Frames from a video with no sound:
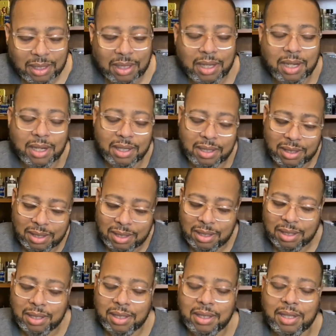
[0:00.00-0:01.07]
Yeah,
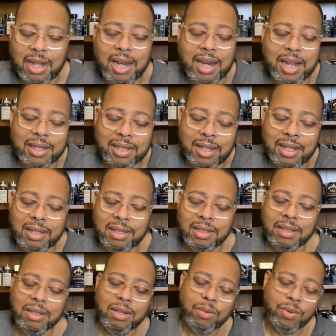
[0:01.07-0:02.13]
I like that.
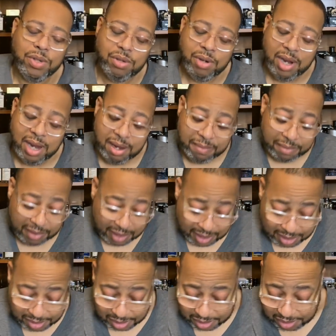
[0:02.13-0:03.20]
What you have
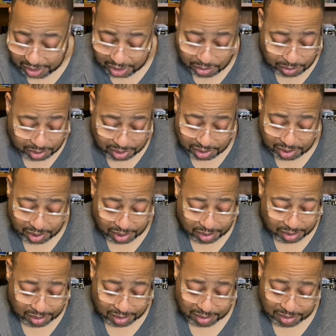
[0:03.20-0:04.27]
is citrus
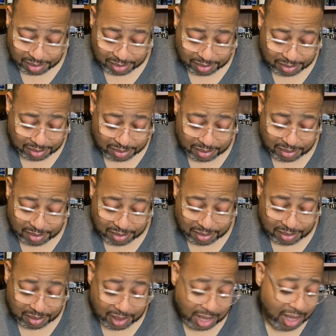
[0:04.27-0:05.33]

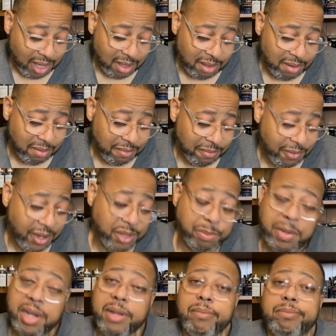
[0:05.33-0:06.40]
and fresh
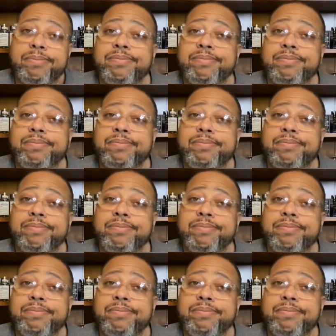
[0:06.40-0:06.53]
mint,